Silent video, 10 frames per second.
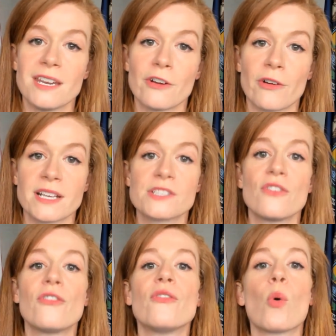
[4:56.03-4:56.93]
hearings
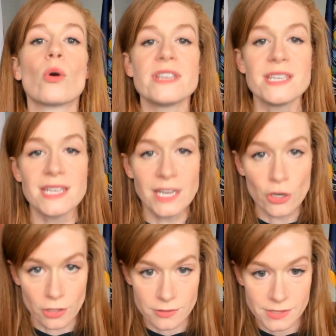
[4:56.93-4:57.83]
for
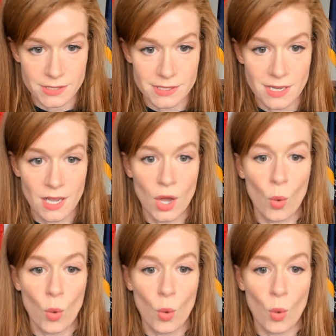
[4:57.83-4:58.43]
years.